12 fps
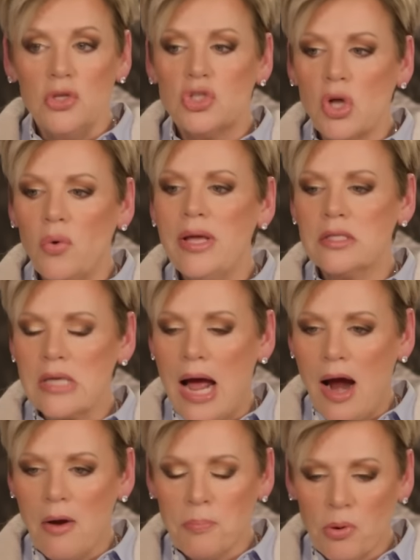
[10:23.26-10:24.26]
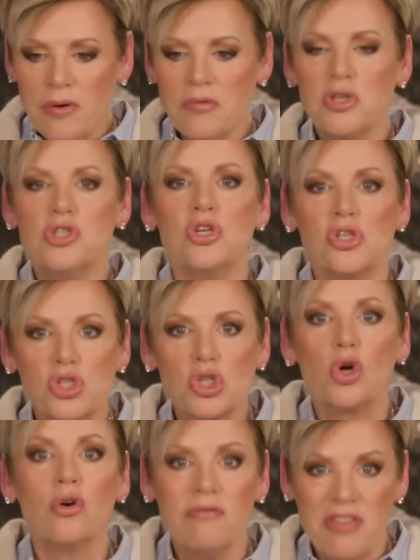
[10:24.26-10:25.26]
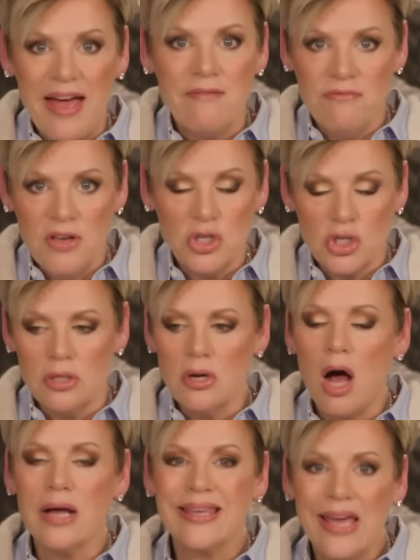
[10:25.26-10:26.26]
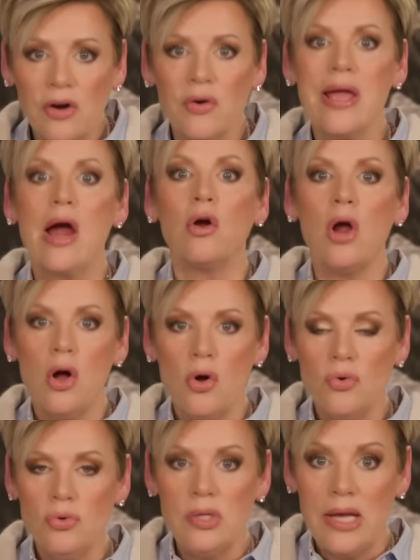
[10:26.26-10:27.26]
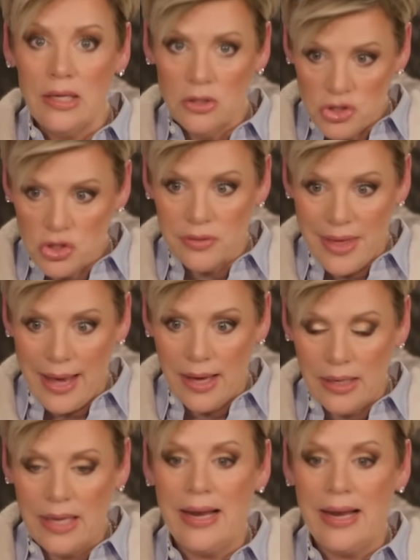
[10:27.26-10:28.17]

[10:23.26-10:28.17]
So it's our privilege to serve that vision, not carry our own into that